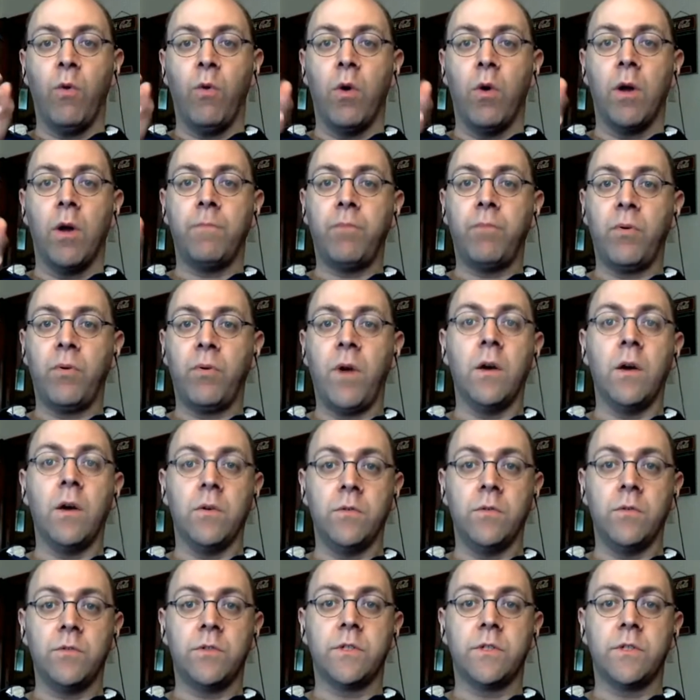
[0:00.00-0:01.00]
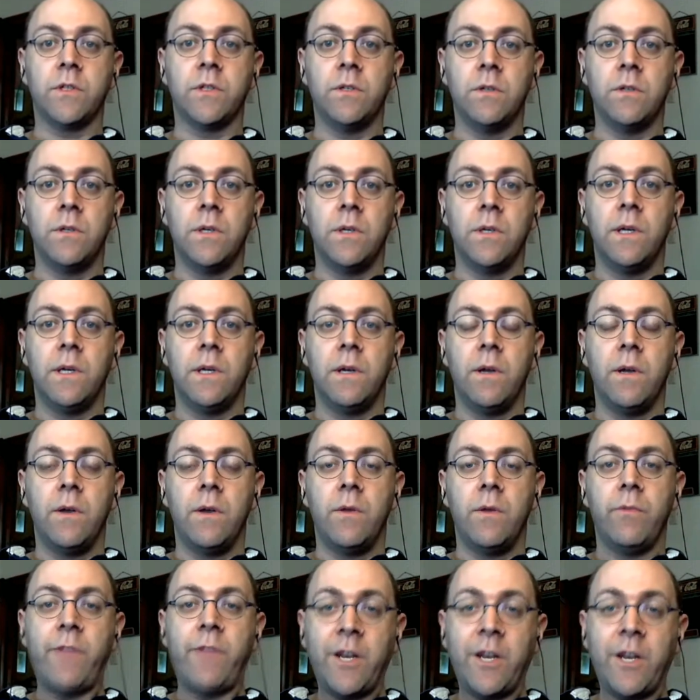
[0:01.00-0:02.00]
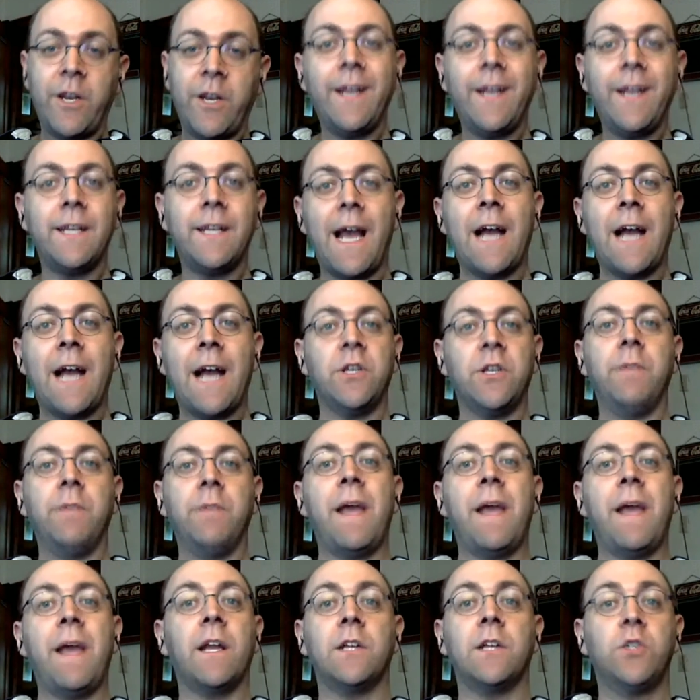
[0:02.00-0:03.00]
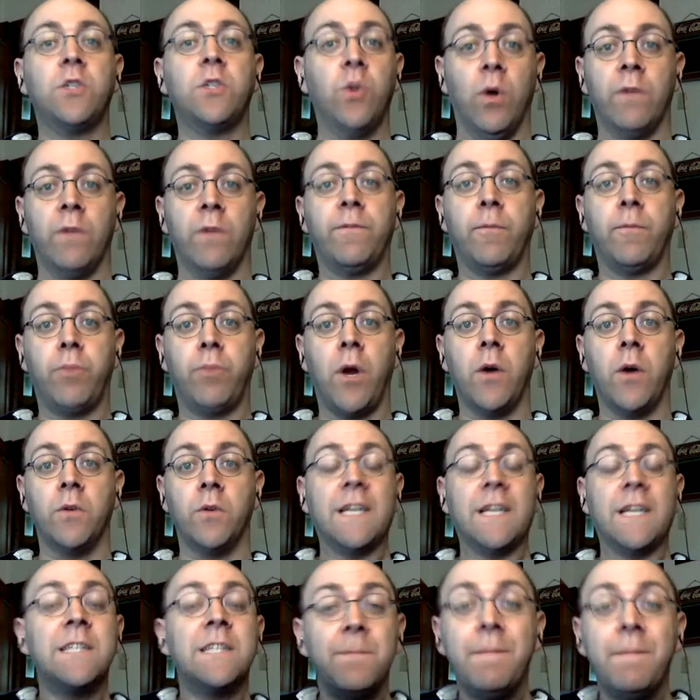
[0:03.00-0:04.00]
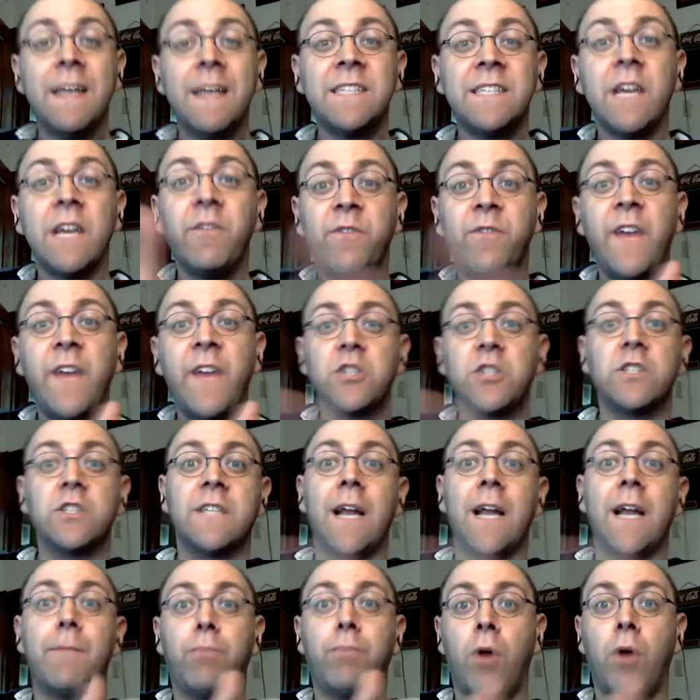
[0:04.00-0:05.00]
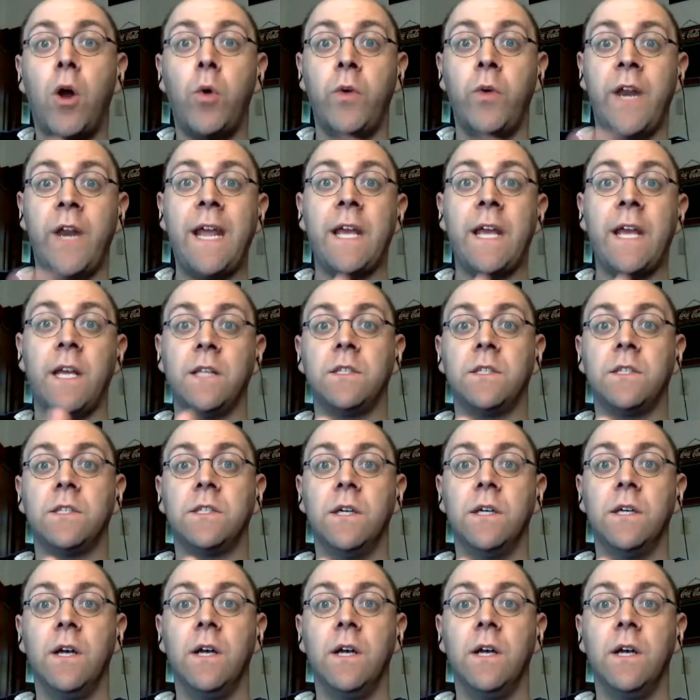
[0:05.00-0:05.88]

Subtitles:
pros, then you need to actually make it a tool for pros. It's missing features that a pro needs.